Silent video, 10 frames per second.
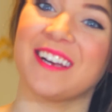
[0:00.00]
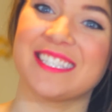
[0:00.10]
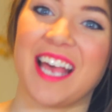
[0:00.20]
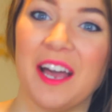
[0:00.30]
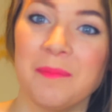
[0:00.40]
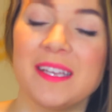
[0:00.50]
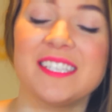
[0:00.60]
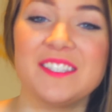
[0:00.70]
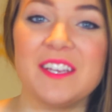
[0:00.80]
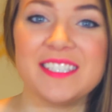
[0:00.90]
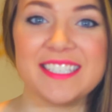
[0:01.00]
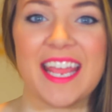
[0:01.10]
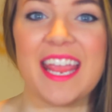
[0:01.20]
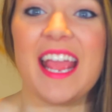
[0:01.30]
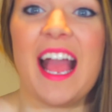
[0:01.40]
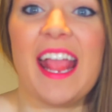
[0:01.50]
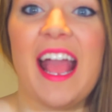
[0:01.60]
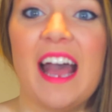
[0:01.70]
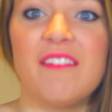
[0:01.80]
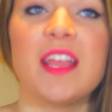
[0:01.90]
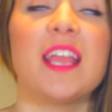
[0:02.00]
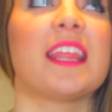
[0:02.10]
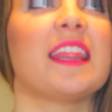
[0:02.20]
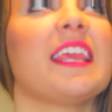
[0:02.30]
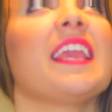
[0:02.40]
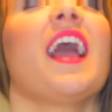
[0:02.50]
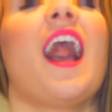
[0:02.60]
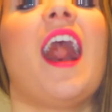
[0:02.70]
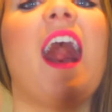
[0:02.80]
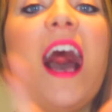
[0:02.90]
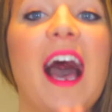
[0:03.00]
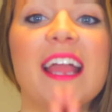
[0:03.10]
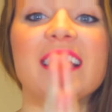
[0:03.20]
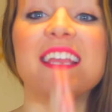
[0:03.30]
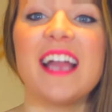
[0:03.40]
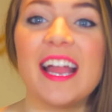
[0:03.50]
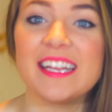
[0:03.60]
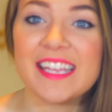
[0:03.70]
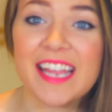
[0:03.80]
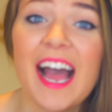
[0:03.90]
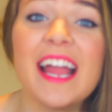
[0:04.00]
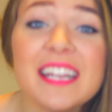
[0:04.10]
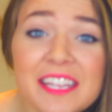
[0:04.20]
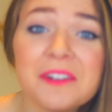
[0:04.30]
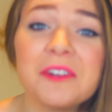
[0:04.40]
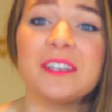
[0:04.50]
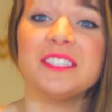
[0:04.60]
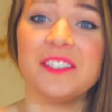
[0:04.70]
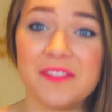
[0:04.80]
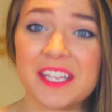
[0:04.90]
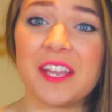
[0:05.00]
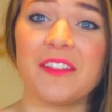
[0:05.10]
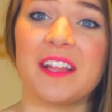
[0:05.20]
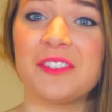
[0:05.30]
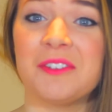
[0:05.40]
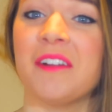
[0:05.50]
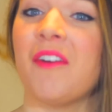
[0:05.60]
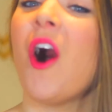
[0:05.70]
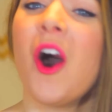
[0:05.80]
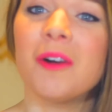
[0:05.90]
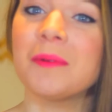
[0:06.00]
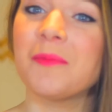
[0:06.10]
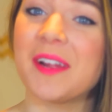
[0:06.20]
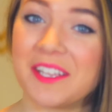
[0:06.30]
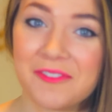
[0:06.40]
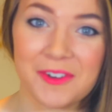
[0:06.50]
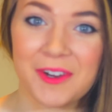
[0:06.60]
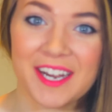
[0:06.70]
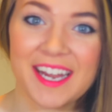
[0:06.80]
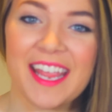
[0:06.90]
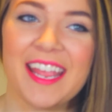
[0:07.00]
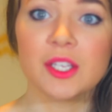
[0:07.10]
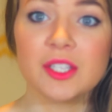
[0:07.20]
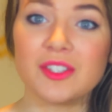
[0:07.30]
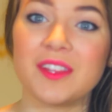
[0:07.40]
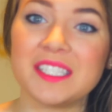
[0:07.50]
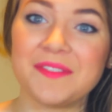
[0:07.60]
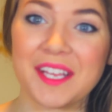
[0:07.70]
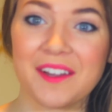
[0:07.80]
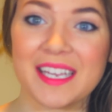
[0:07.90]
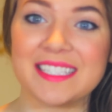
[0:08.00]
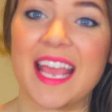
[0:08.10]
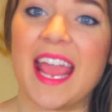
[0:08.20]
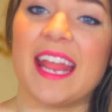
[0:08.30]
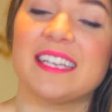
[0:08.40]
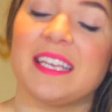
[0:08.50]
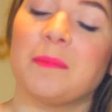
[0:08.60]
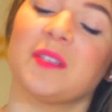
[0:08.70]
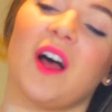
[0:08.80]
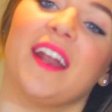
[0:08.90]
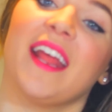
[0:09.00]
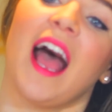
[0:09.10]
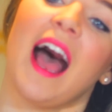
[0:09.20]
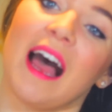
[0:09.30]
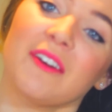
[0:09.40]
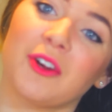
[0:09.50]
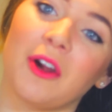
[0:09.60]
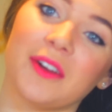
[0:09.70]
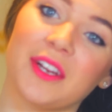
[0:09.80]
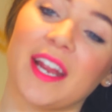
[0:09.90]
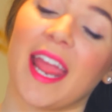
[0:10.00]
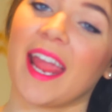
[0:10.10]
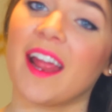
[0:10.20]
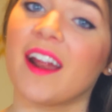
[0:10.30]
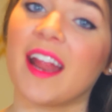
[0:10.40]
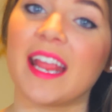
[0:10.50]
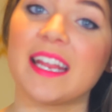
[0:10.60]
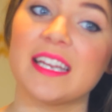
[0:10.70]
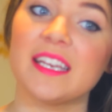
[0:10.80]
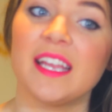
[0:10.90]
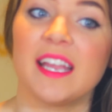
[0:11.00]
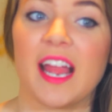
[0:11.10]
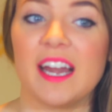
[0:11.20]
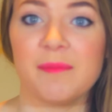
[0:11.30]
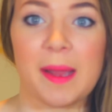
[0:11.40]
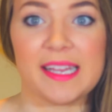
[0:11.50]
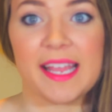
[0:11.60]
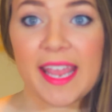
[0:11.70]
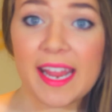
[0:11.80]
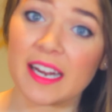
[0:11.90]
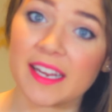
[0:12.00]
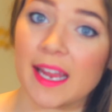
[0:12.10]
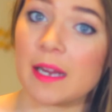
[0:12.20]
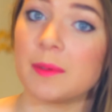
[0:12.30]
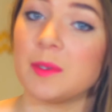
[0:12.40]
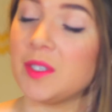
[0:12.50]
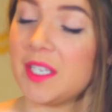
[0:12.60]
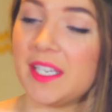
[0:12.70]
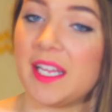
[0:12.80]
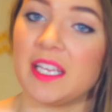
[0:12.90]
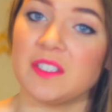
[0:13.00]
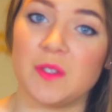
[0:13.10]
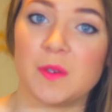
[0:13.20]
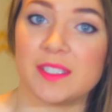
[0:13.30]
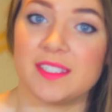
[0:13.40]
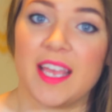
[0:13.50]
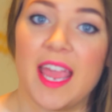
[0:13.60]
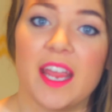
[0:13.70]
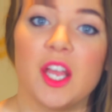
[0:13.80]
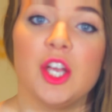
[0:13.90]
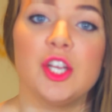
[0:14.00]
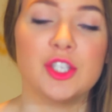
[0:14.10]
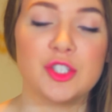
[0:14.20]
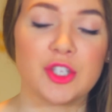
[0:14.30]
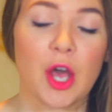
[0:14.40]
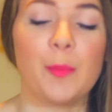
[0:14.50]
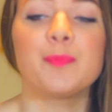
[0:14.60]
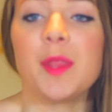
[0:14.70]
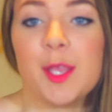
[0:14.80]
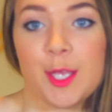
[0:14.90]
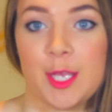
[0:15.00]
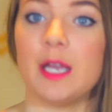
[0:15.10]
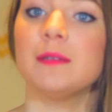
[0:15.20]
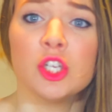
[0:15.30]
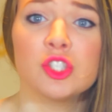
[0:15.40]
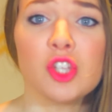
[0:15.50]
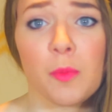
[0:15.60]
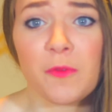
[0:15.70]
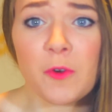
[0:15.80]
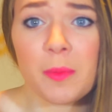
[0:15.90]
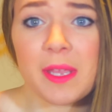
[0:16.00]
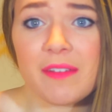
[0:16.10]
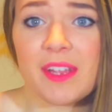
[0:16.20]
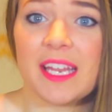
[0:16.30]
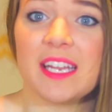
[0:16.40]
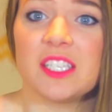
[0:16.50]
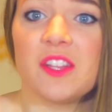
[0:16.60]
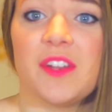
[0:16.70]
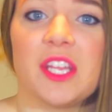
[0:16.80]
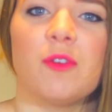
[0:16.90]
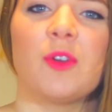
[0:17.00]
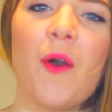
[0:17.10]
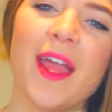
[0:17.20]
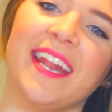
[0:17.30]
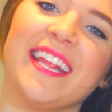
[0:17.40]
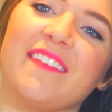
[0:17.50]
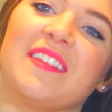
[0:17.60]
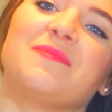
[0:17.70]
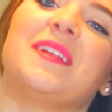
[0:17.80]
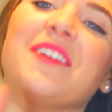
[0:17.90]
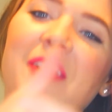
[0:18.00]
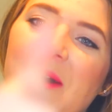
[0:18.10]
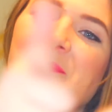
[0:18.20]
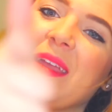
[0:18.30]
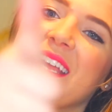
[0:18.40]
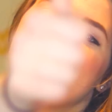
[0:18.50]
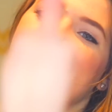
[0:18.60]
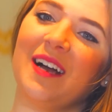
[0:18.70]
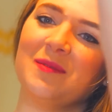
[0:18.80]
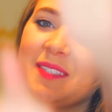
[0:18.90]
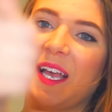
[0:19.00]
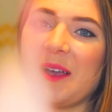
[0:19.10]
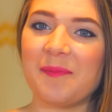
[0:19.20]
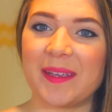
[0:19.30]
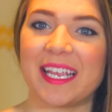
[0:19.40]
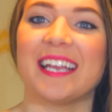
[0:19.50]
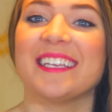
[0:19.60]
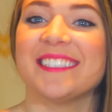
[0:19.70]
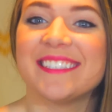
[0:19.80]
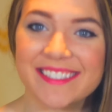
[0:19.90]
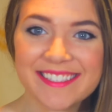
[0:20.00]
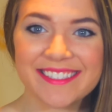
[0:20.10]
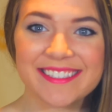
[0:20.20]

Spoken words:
what's up? So today I have the highly requested video that you have all been waiting for. So this video is a tips on how to grow out your hair and kind of my hair care routine, I guess you could say. So yeah. So before we even get into the video, go ahead and give this video a big thumbs up because